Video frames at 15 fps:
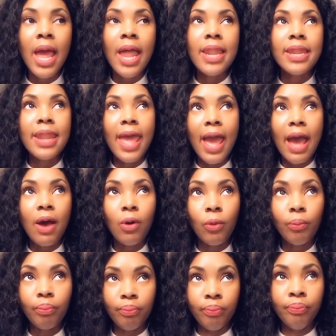Now,
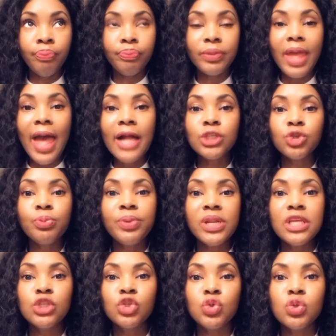atropine
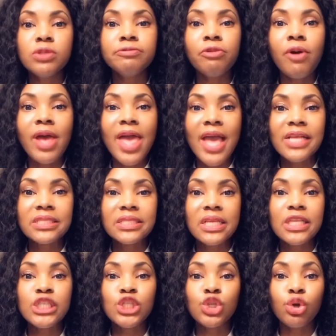is used for
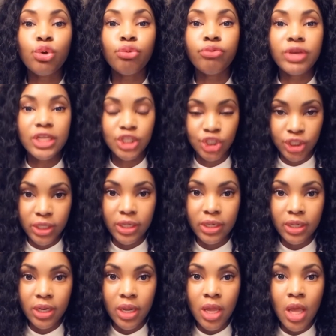excess secretion.
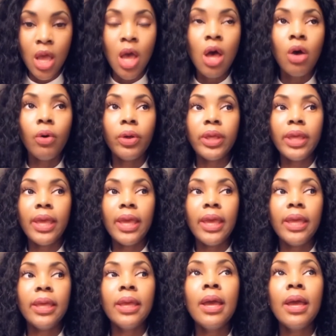Okay,